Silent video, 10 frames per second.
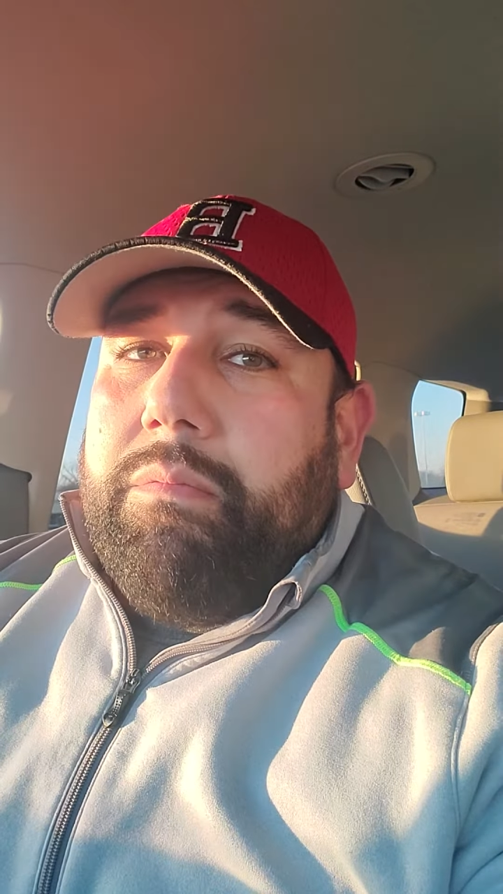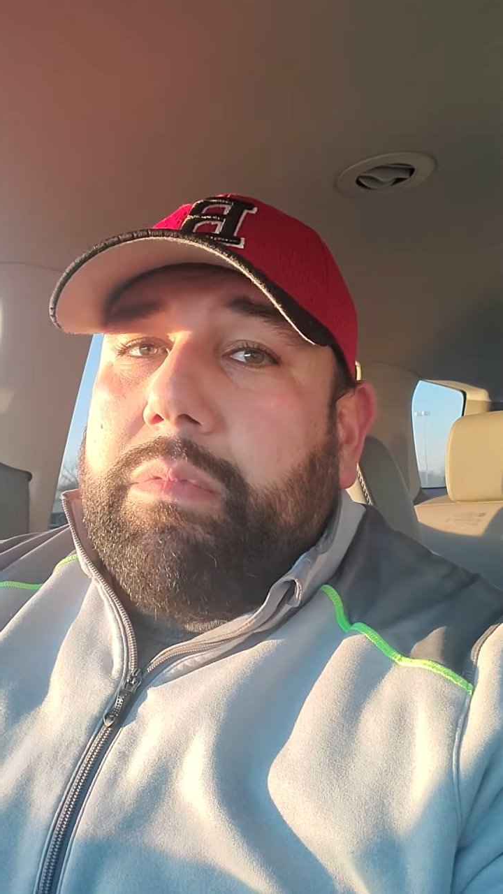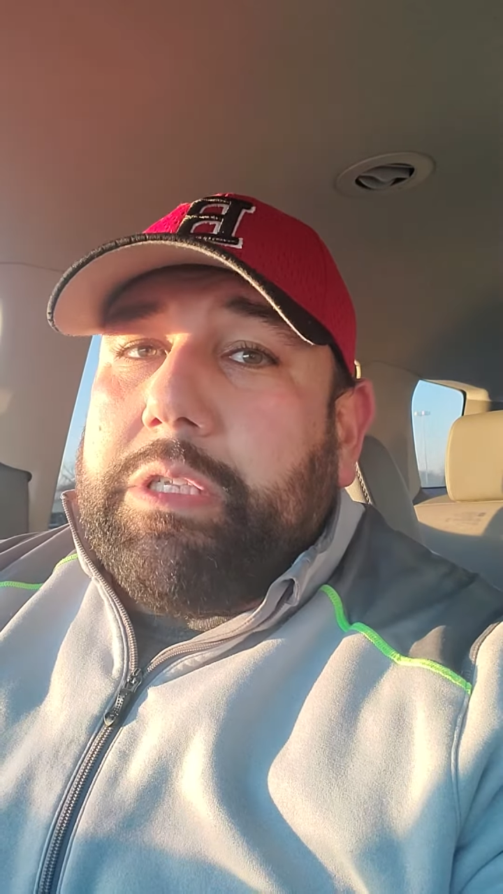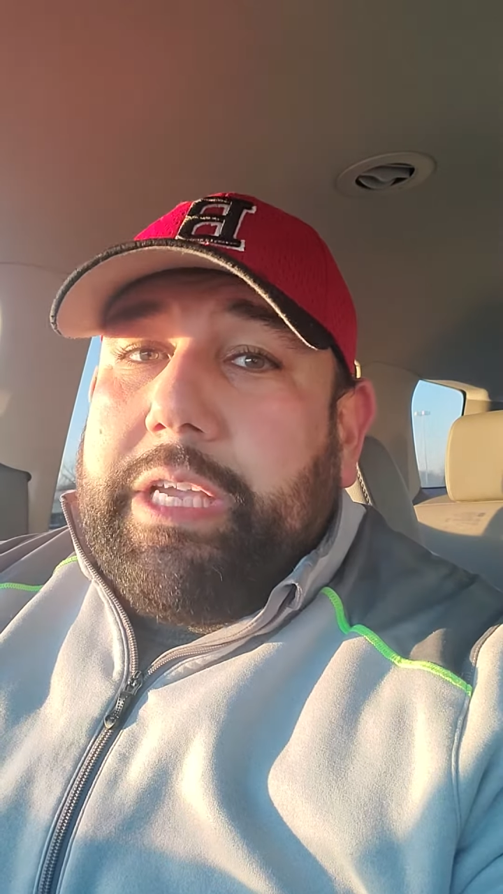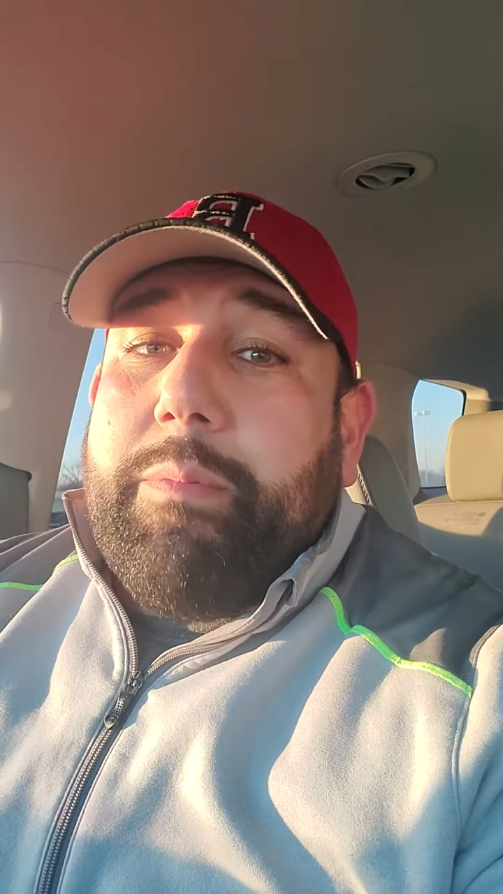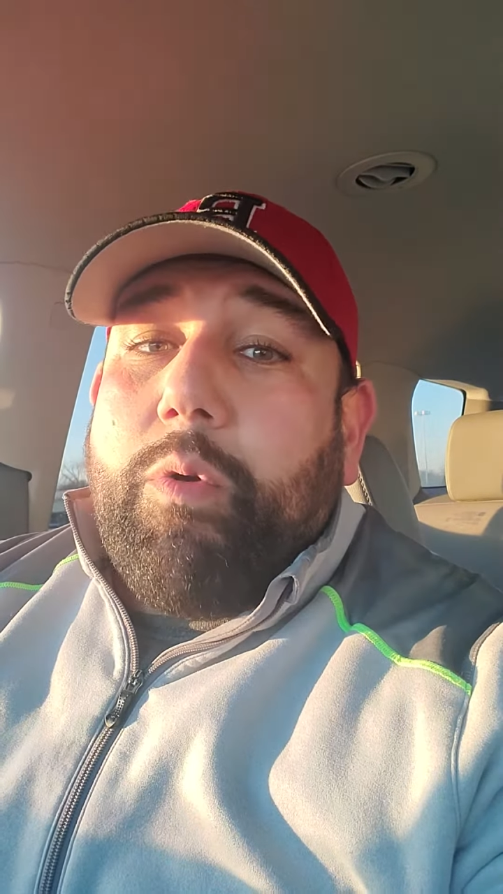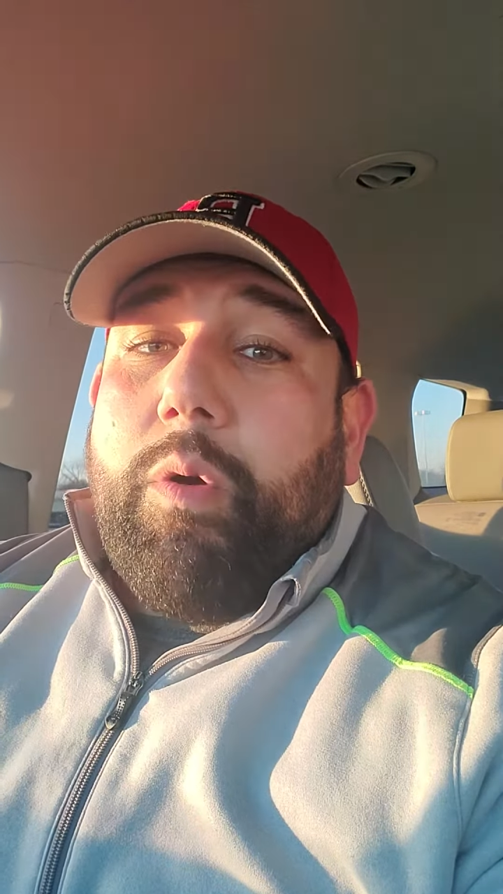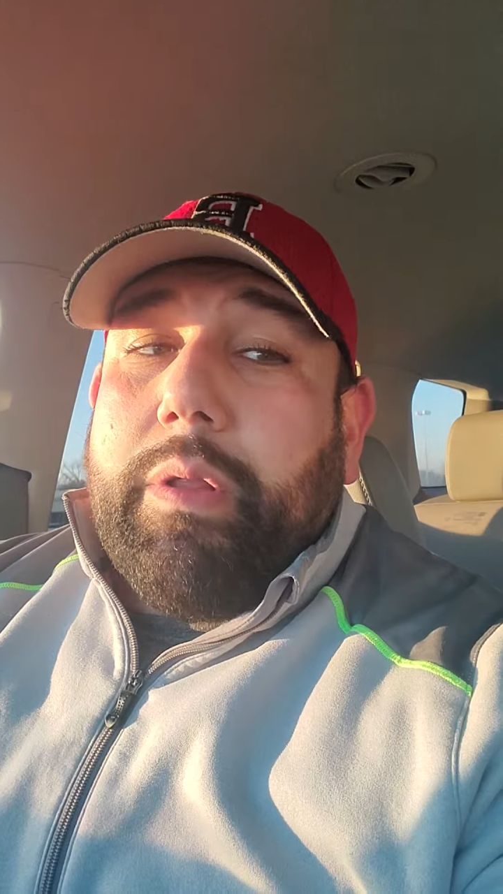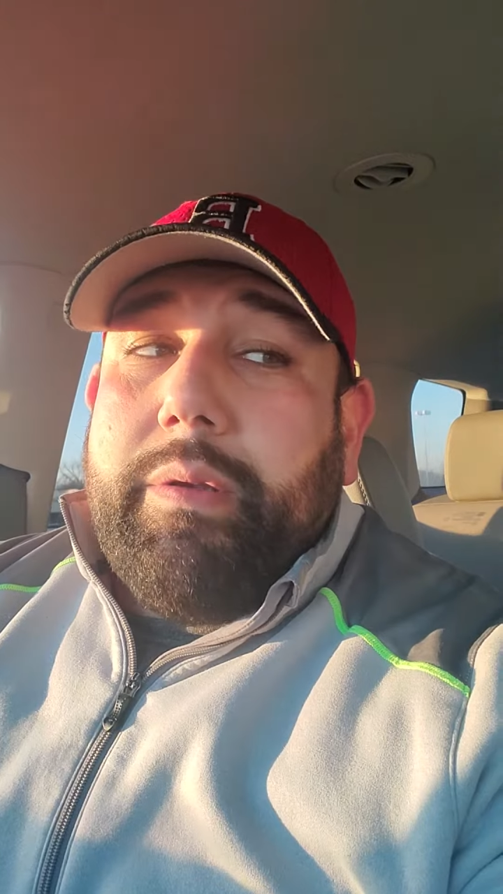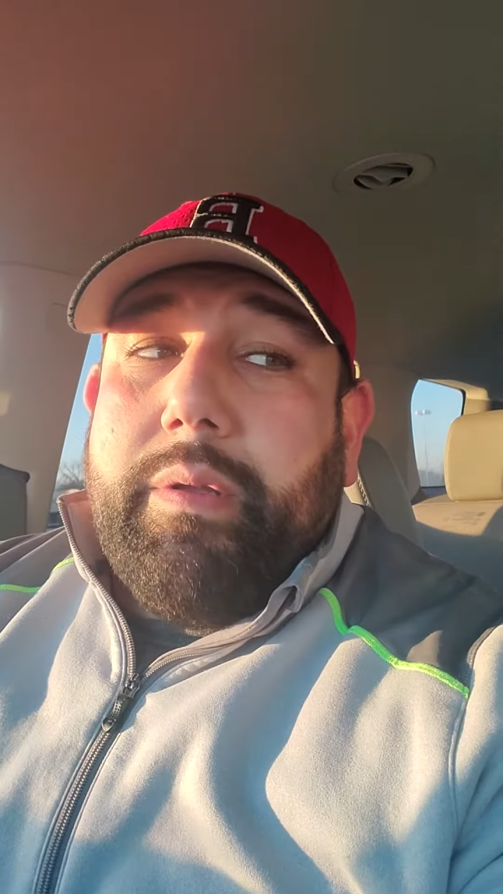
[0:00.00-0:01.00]
let's keep
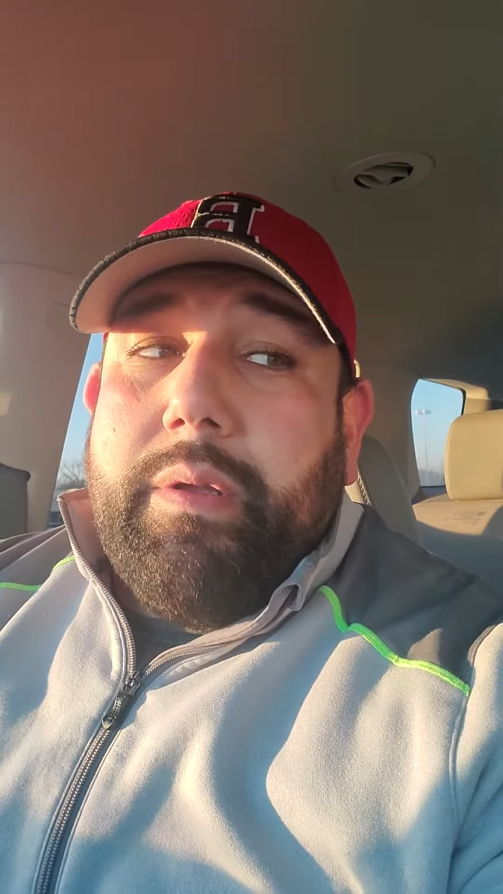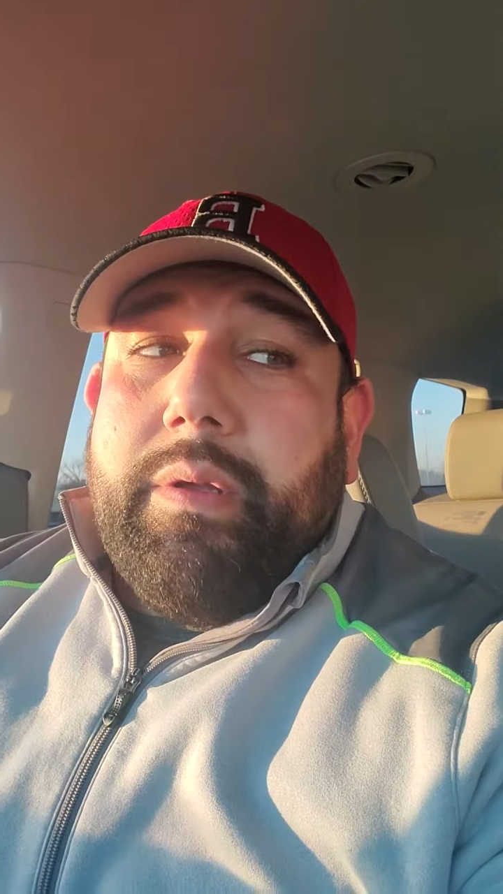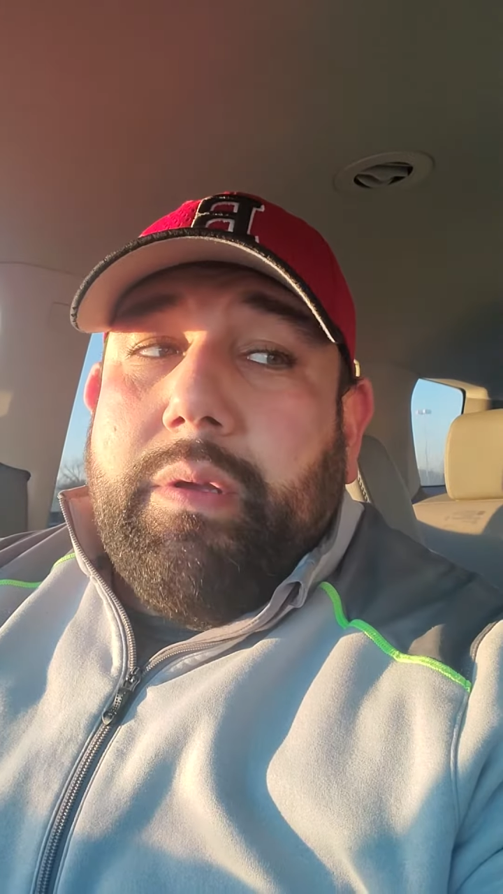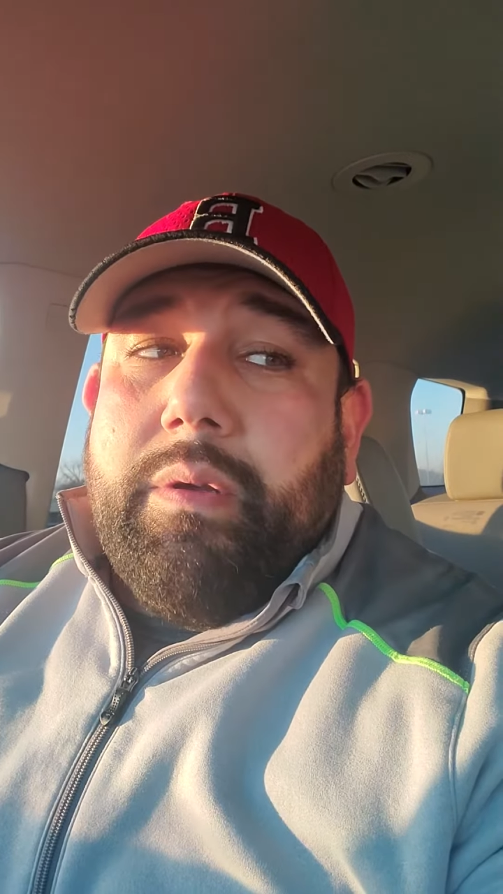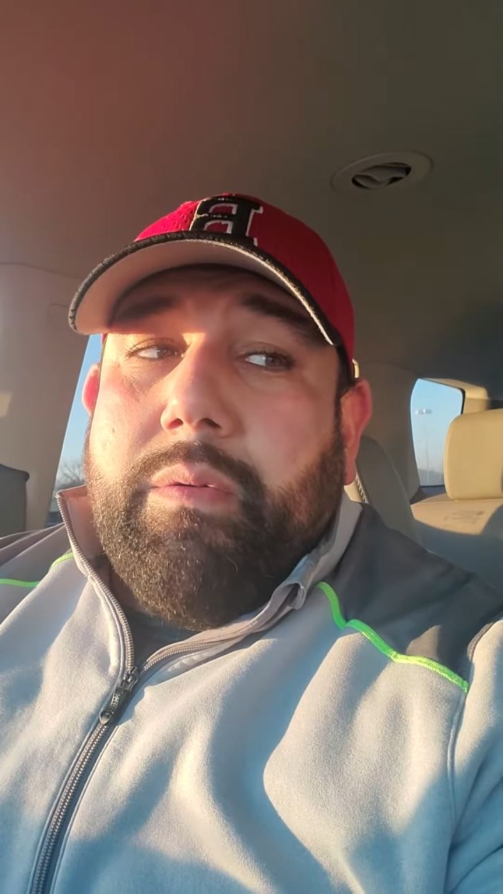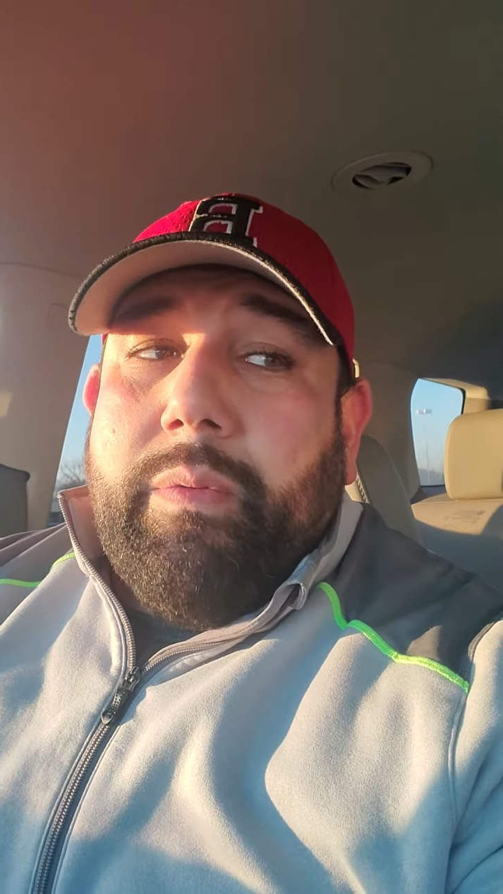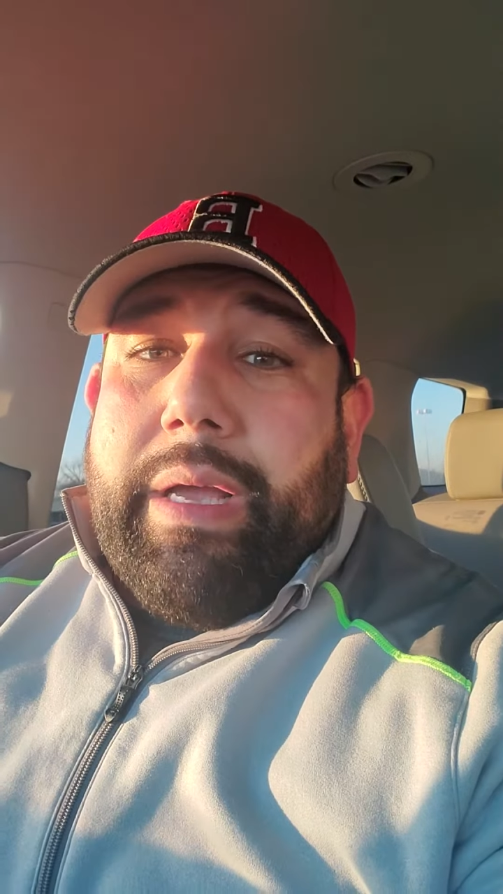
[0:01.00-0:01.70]
rolling. We